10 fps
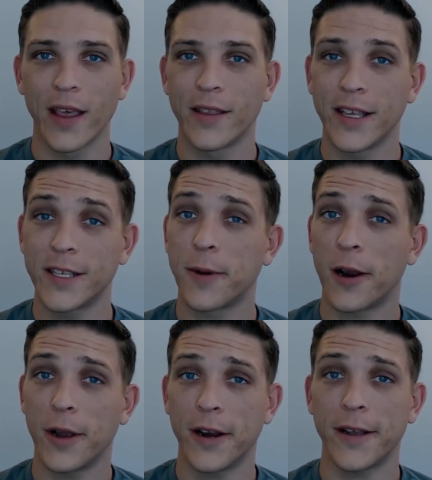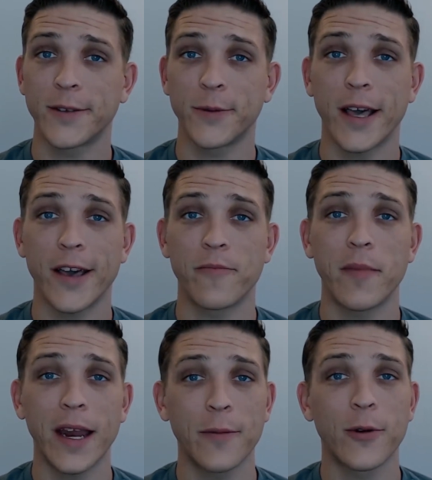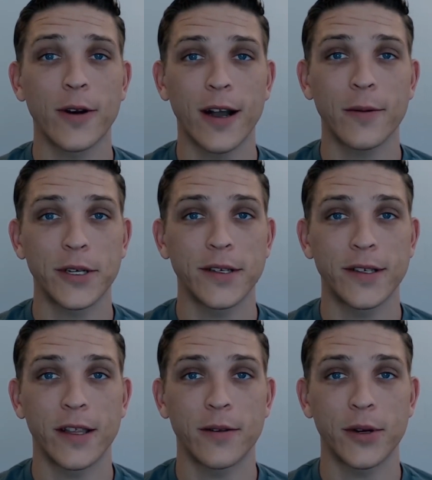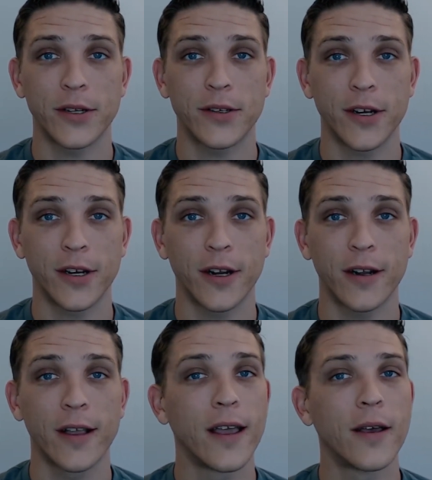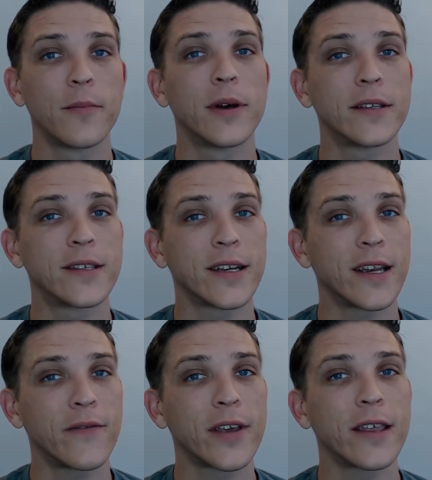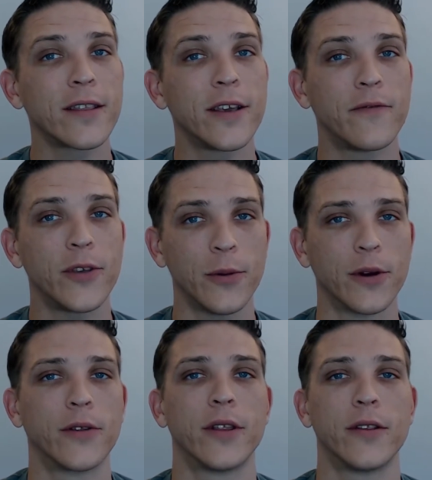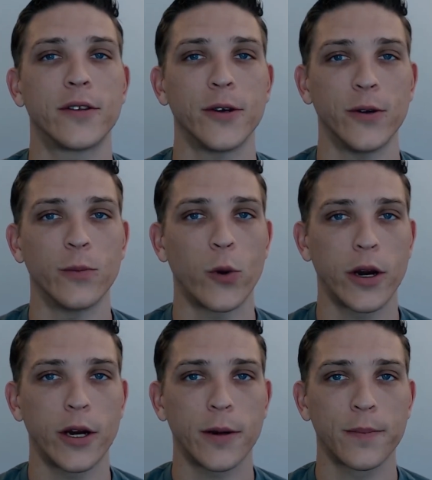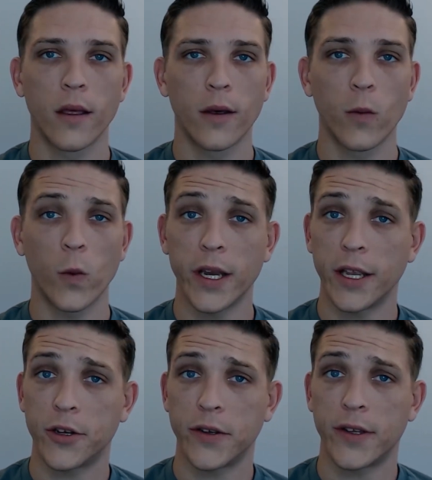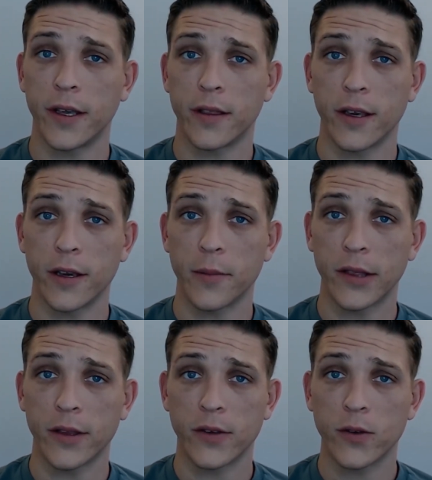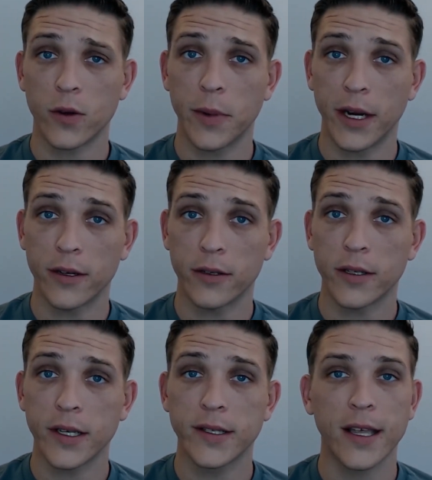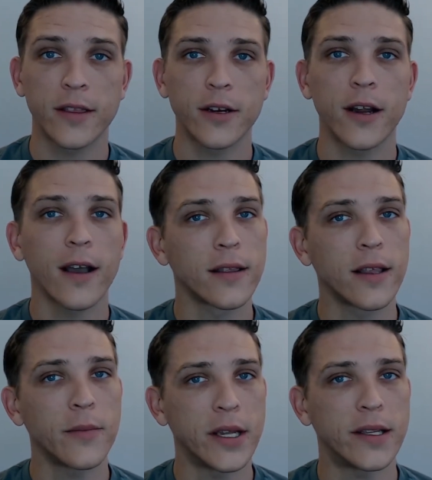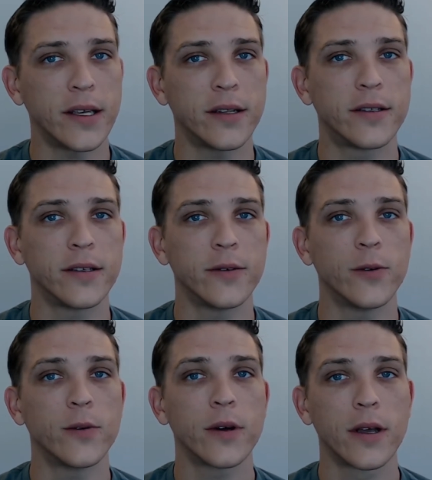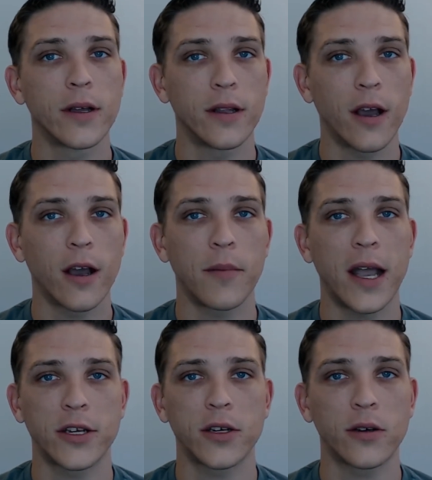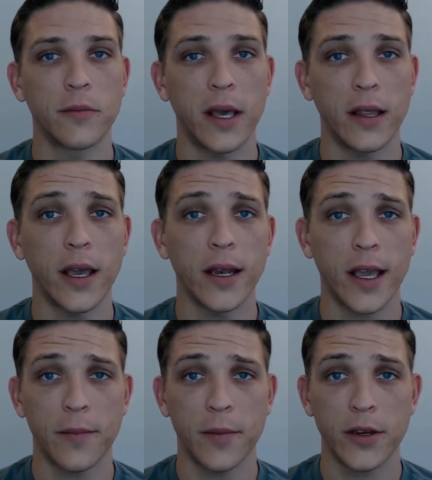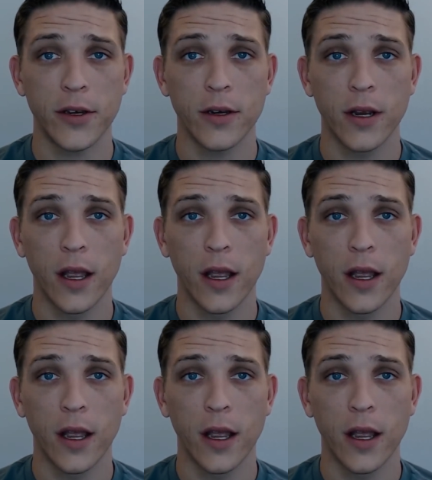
These barbarians will have many more options than the Berserker, but significantly fewer than the Totem Warrior. One interesting thing about the Storm Herald is that they're not limited to non-magical melee damage.